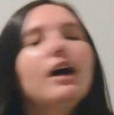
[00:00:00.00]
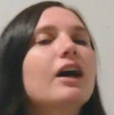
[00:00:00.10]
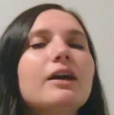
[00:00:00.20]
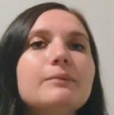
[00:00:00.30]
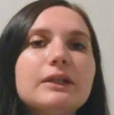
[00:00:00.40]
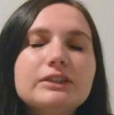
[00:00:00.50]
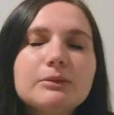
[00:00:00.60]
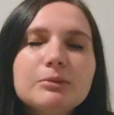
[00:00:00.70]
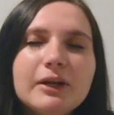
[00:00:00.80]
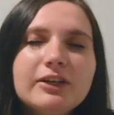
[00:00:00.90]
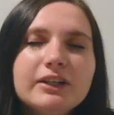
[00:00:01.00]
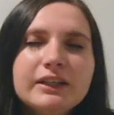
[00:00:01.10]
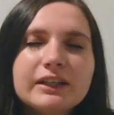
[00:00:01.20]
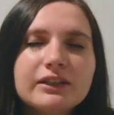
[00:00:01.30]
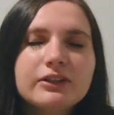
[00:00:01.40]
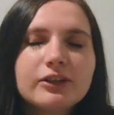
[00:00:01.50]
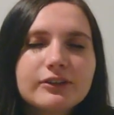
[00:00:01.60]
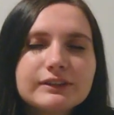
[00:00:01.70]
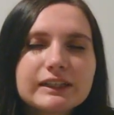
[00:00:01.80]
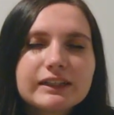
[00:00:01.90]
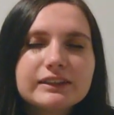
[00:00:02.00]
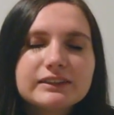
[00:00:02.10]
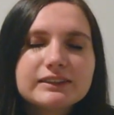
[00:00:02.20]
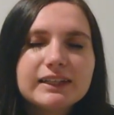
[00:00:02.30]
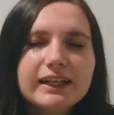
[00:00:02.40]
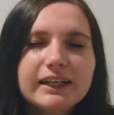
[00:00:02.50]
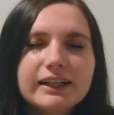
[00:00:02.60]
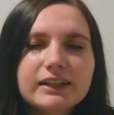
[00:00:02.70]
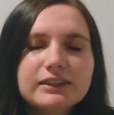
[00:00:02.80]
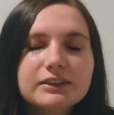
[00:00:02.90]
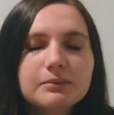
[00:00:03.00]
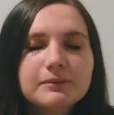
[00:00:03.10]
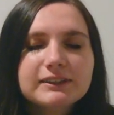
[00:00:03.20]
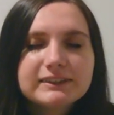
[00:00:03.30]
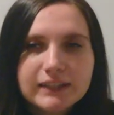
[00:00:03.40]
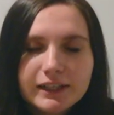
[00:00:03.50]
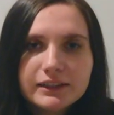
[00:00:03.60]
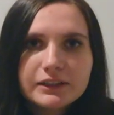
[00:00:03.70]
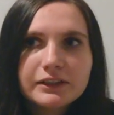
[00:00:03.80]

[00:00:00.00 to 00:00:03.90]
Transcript: I'm double minoring in neuroscience and psych.